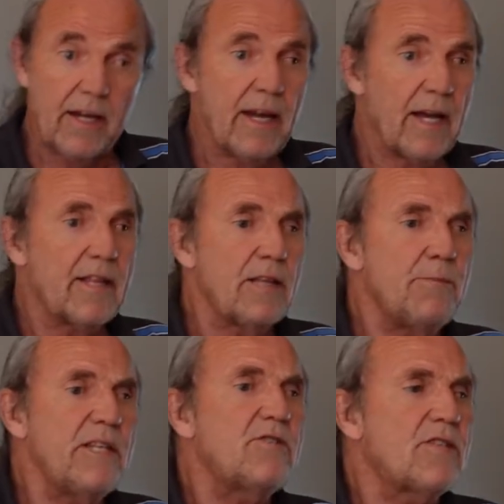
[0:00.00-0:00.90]
And that
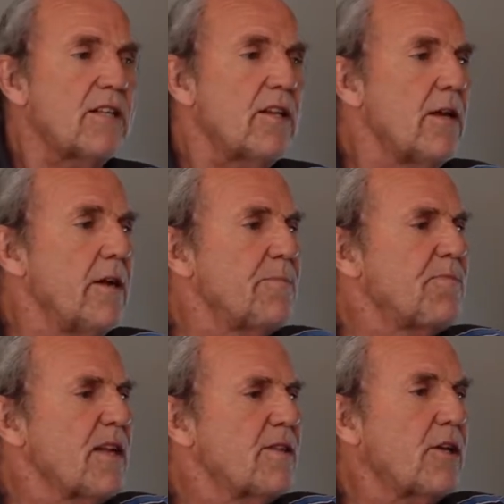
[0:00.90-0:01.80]
means that
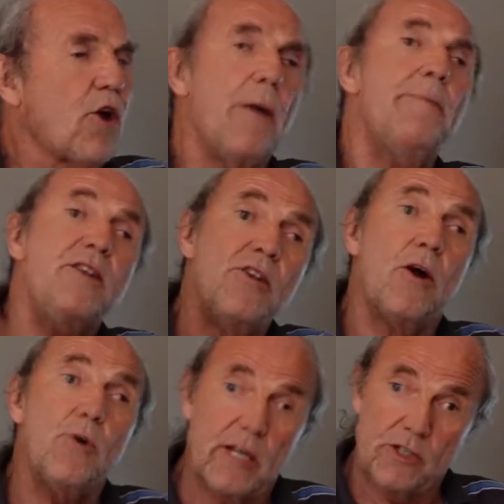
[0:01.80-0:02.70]
the common
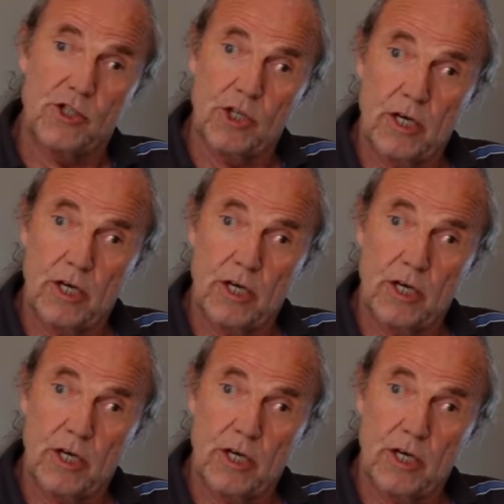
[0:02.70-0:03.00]
knowledge